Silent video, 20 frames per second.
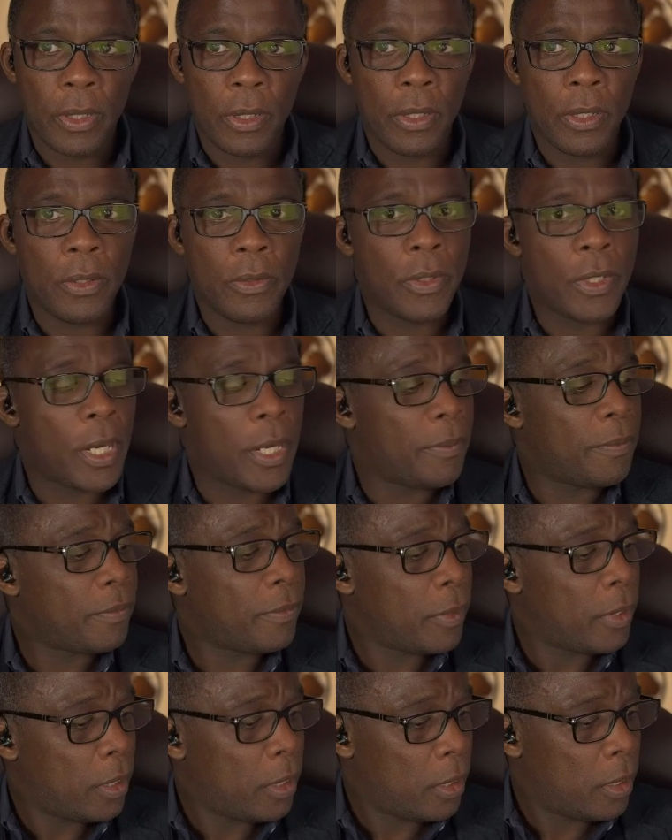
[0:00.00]
Okay,
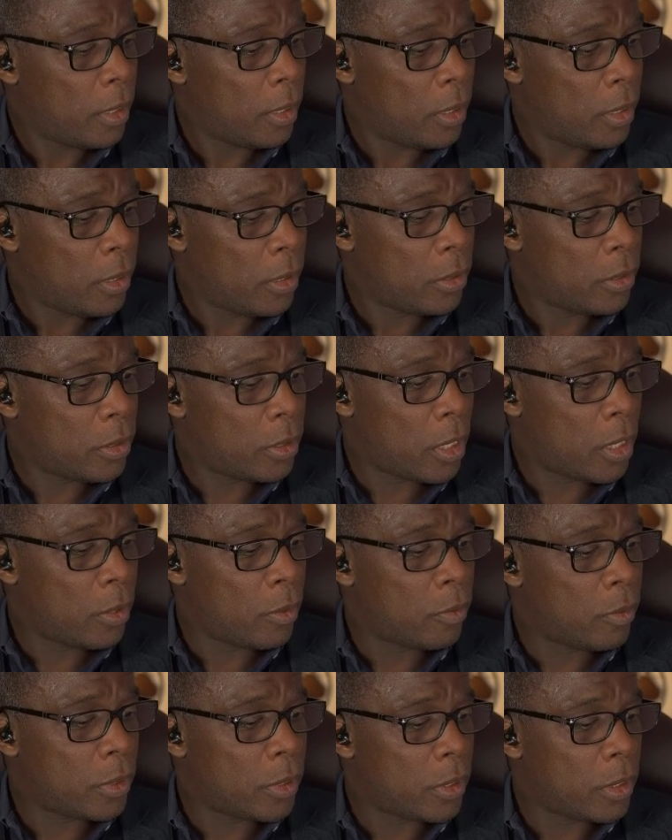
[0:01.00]
so
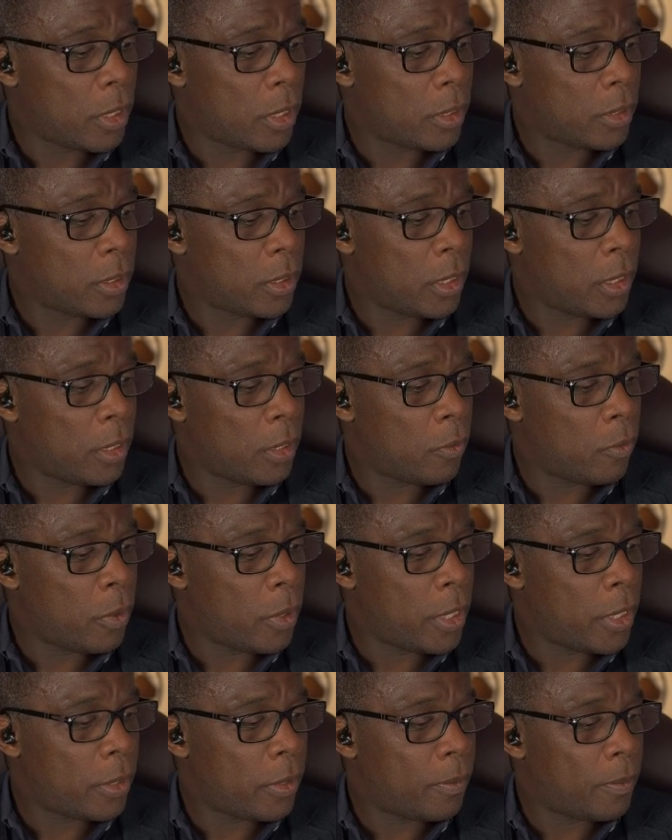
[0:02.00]
we're starting
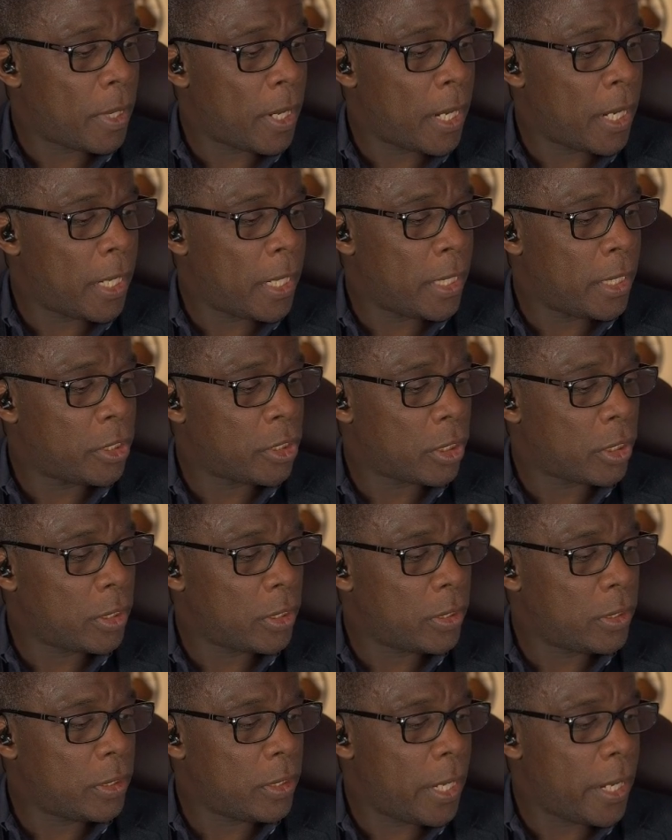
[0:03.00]
with page
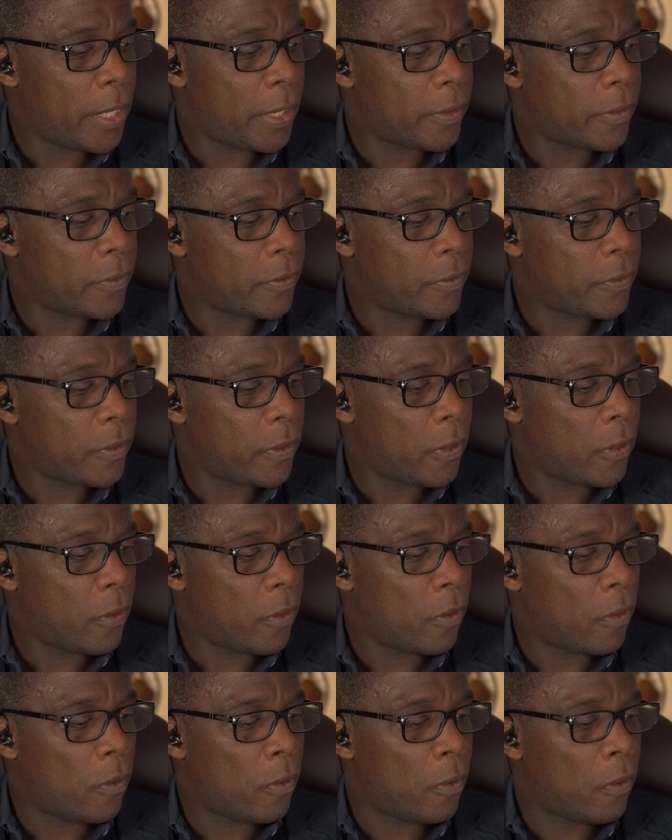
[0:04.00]
6
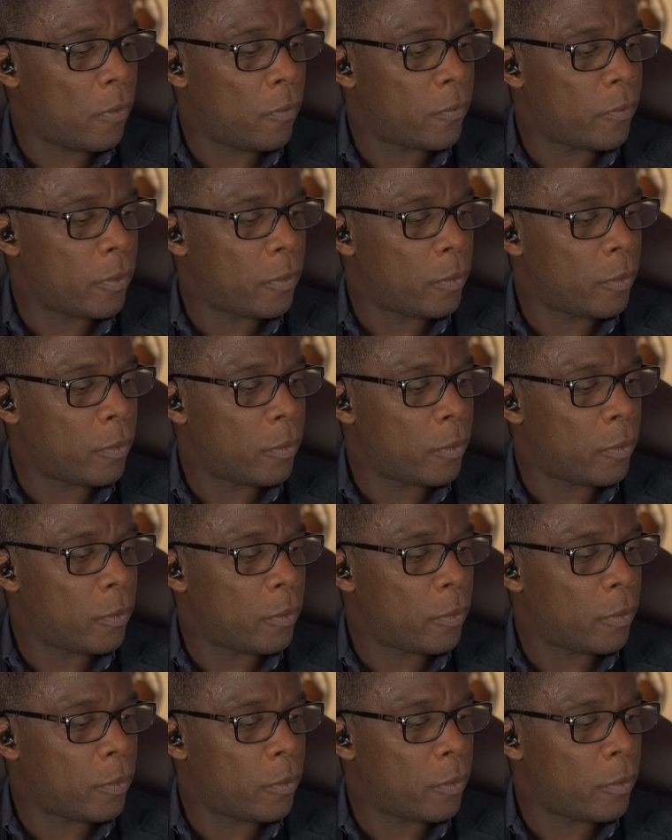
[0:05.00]
of the